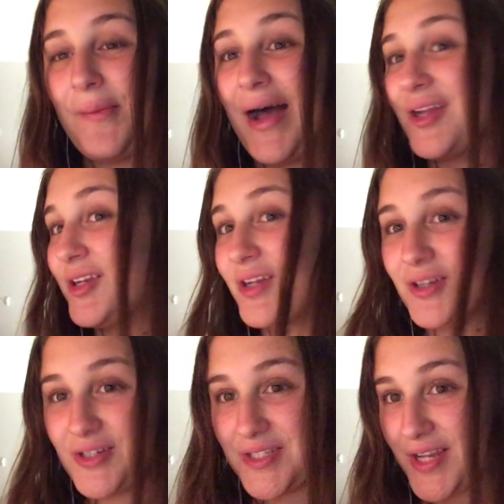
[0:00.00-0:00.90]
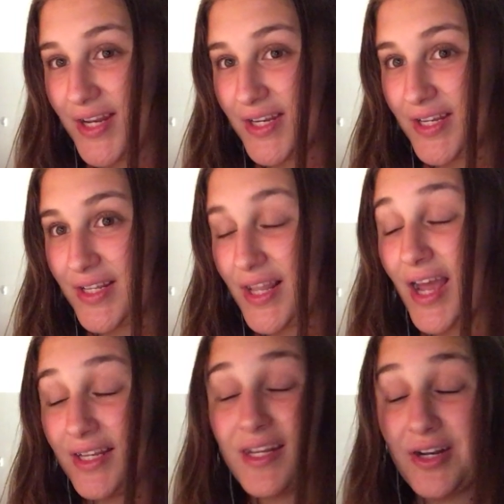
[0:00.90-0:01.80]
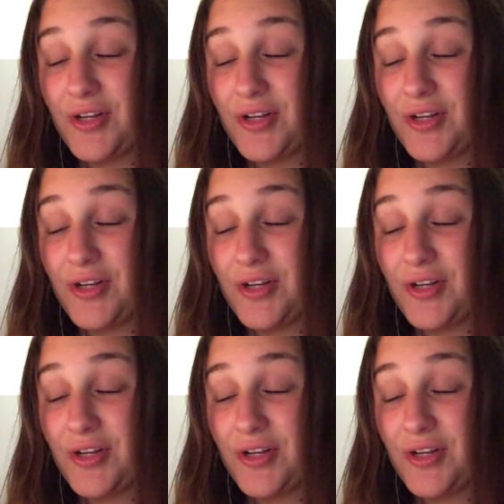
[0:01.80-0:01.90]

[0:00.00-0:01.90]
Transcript: I didn't understand it. I didn't